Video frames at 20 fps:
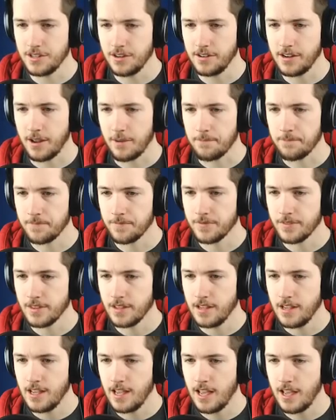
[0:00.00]
Okay,
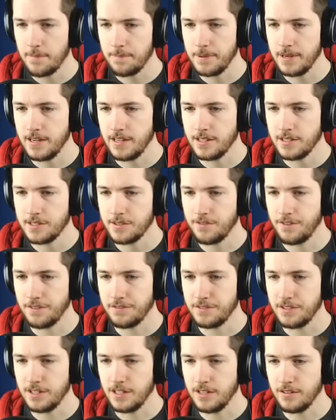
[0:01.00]
Happiness,
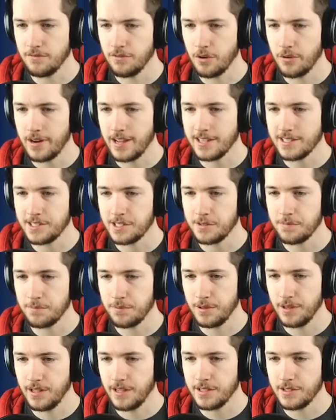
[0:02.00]
50. Road access
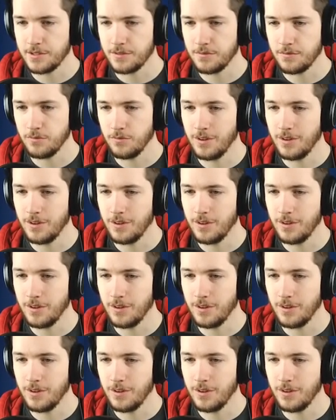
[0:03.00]
plus.